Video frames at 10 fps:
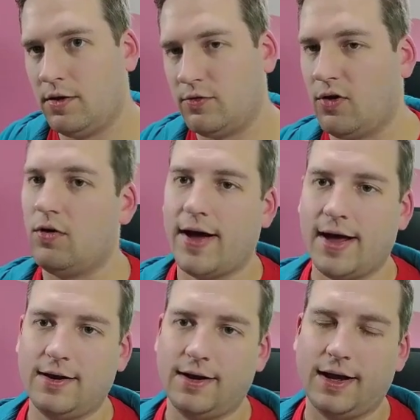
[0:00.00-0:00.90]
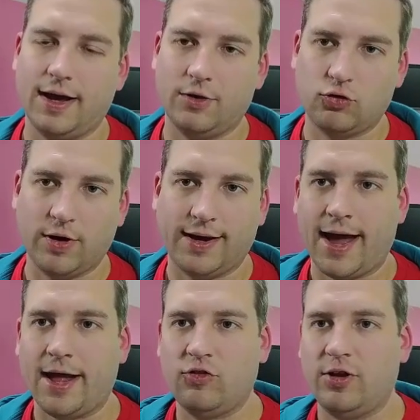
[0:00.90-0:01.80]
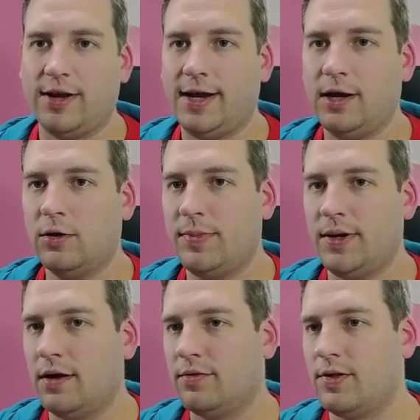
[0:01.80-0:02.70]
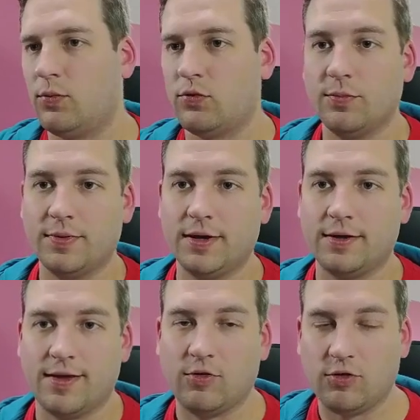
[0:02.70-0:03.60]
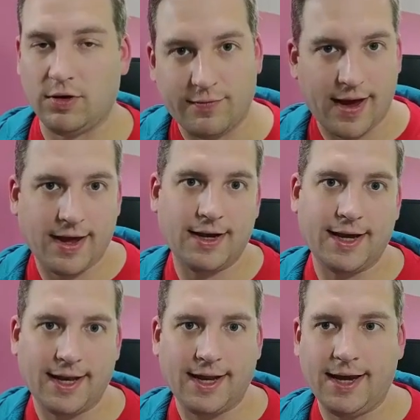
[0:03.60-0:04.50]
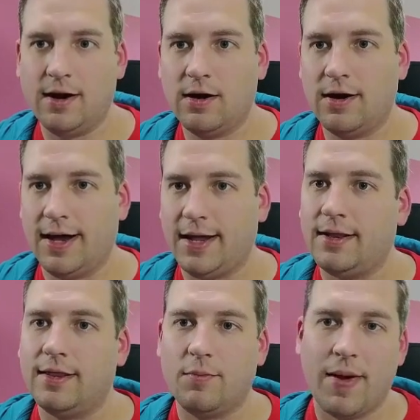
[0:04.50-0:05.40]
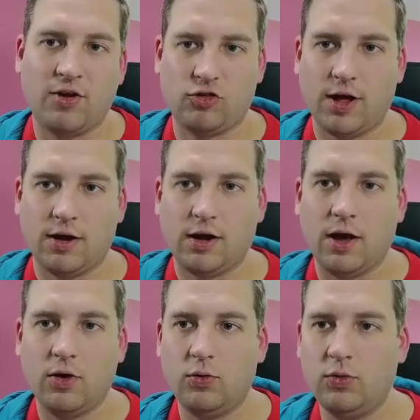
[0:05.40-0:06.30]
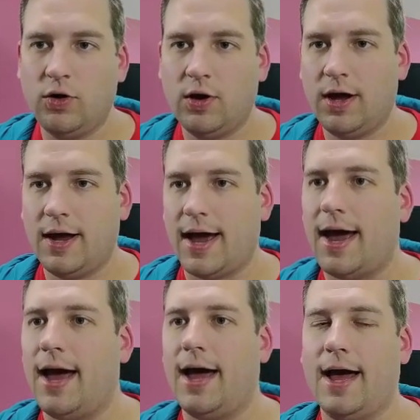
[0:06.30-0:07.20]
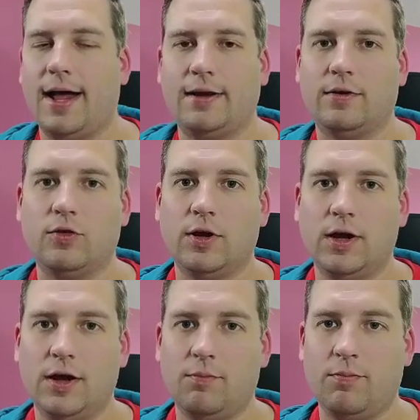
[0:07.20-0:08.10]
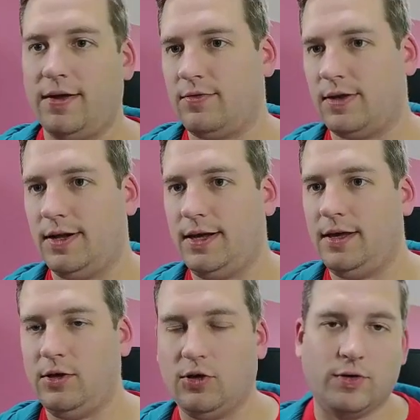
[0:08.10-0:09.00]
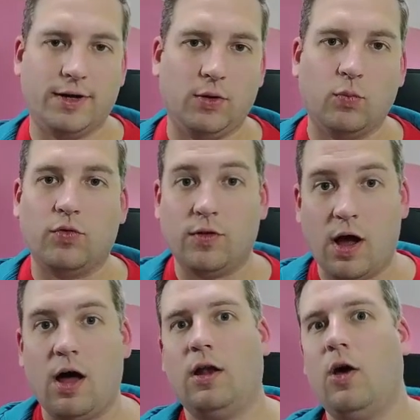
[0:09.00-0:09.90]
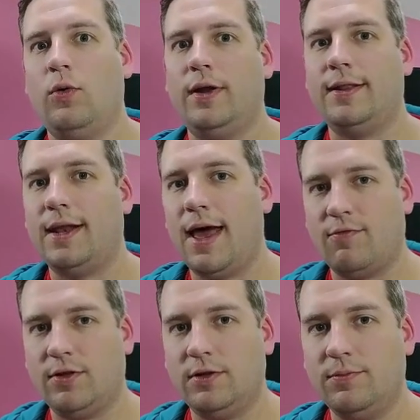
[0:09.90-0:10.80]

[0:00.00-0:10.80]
So I've added a try catch in here because there was something essentially failing in here in the mesh.load, and basically Unity was not loading the level,